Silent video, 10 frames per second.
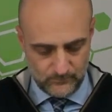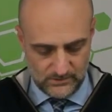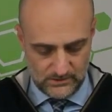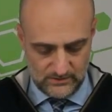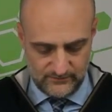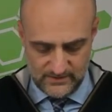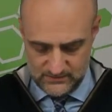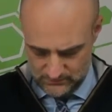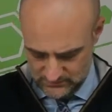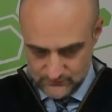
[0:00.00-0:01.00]
If
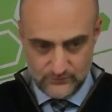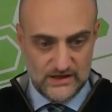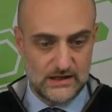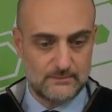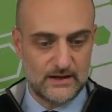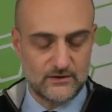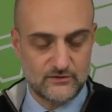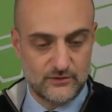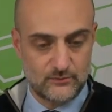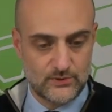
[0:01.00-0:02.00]
this was really a
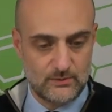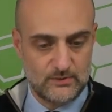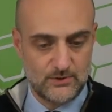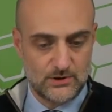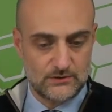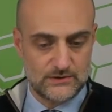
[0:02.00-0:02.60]
microphone problem or not.